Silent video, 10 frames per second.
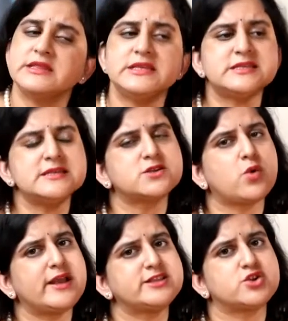This is
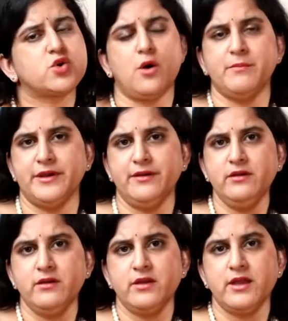quite common
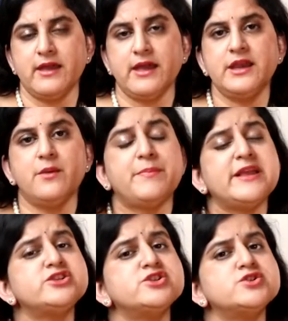in a
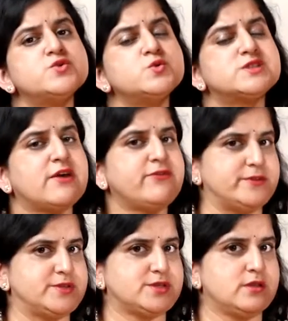patient who
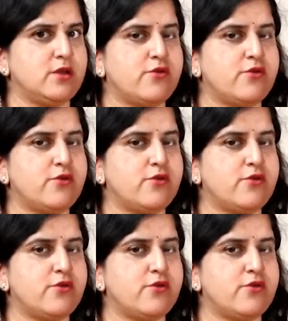suffers